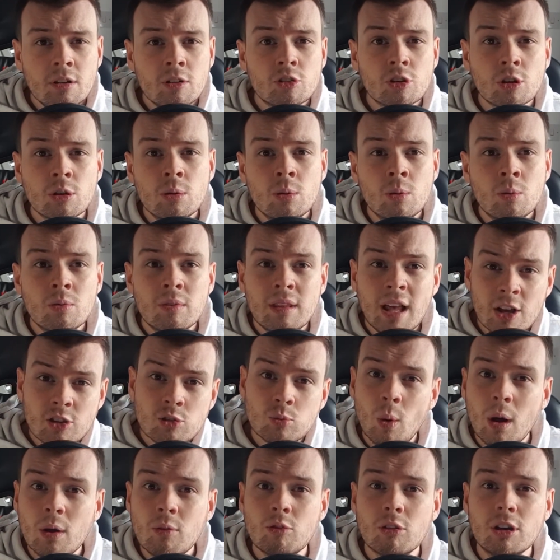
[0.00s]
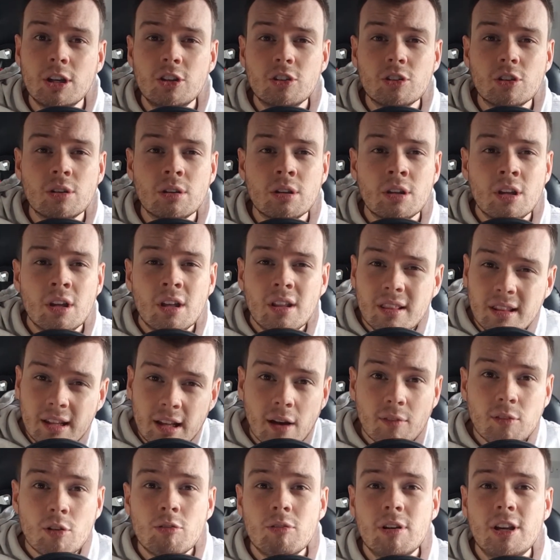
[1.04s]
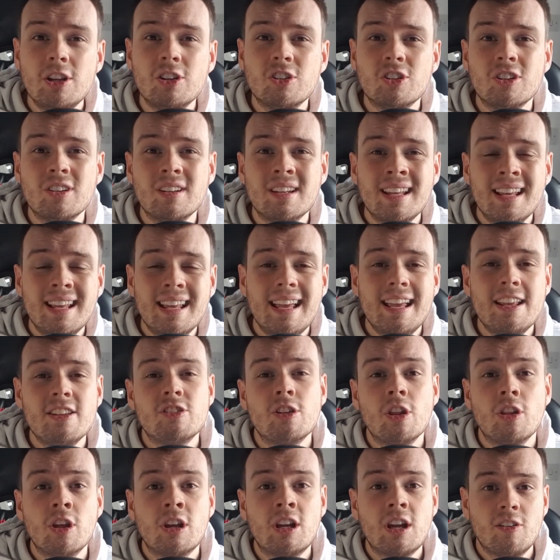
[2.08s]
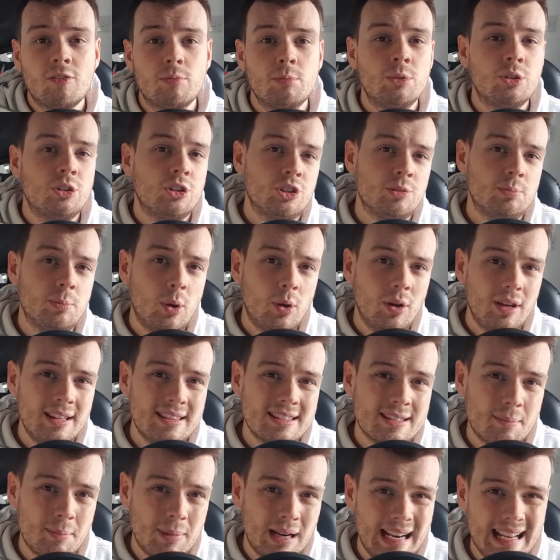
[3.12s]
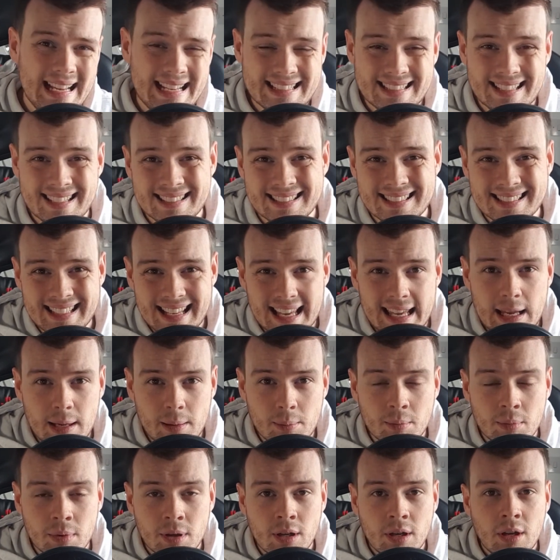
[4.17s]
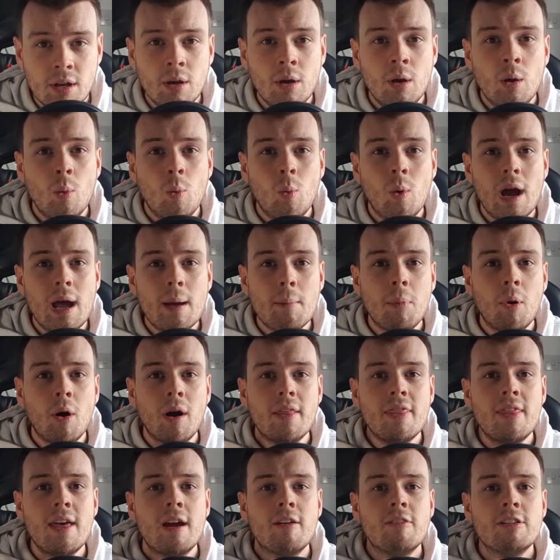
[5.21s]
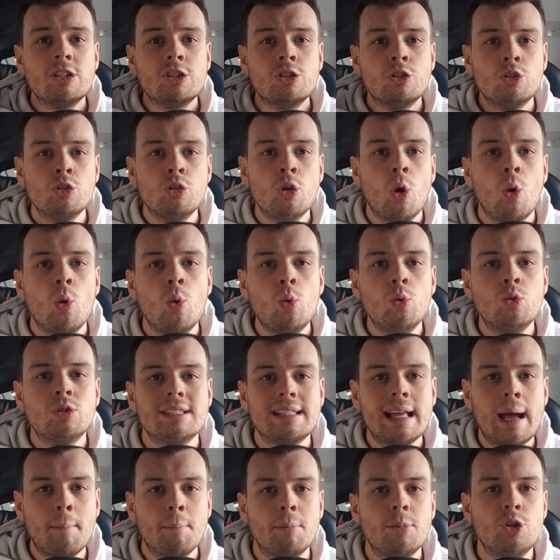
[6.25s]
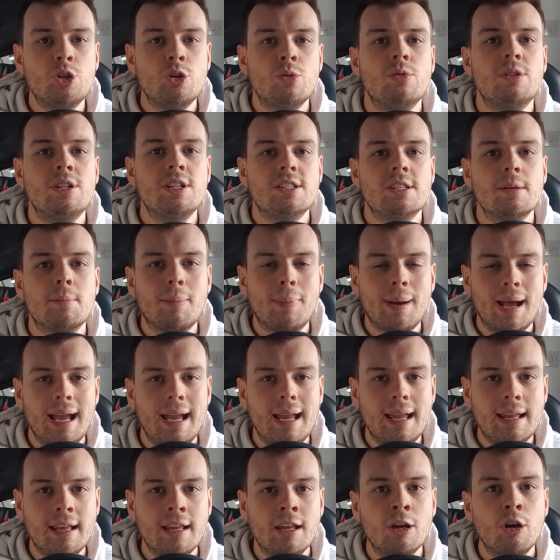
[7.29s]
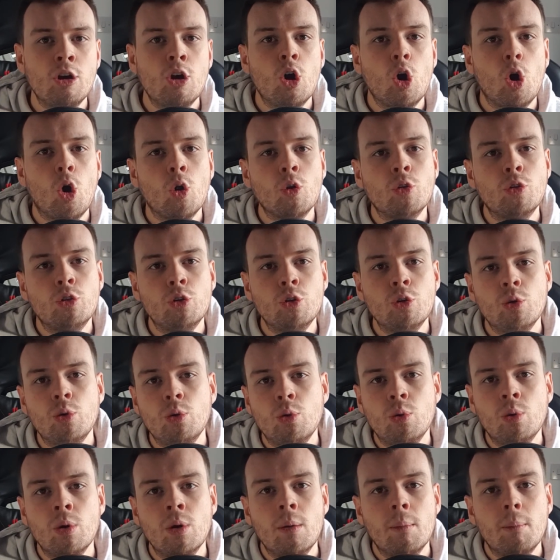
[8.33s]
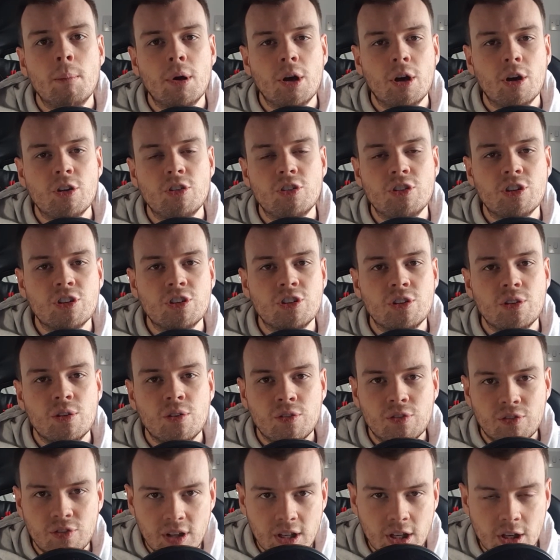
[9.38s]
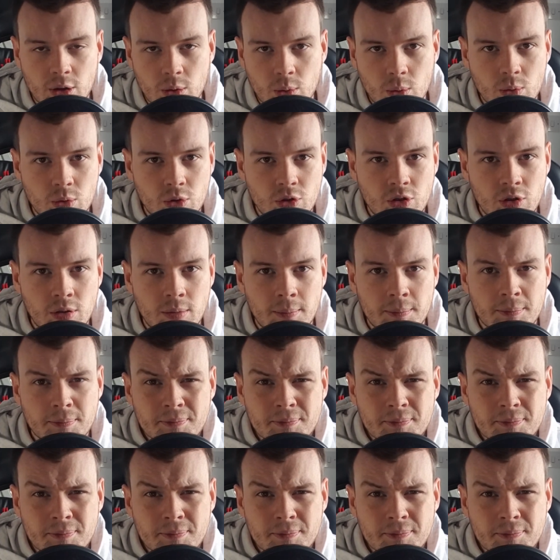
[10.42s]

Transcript: So that's one reason. The other reason is that the government has put into place a scheme whereby there is no stamp duty to pay on new purchased vehicles.